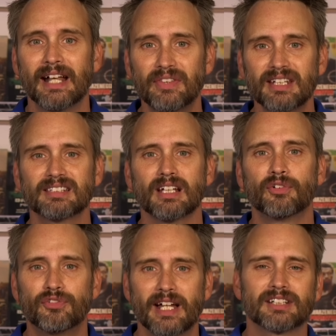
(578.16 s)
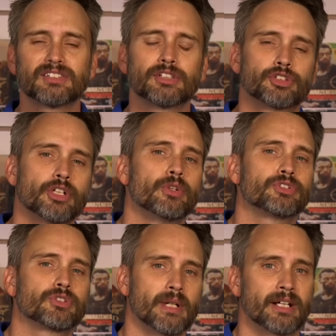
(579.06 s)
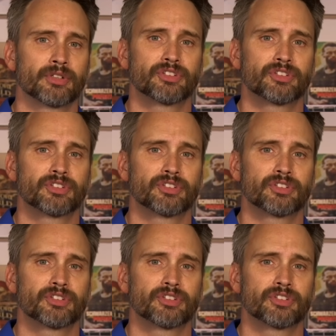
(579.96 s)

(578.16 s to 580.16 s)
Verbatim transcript: And this affects the show's greater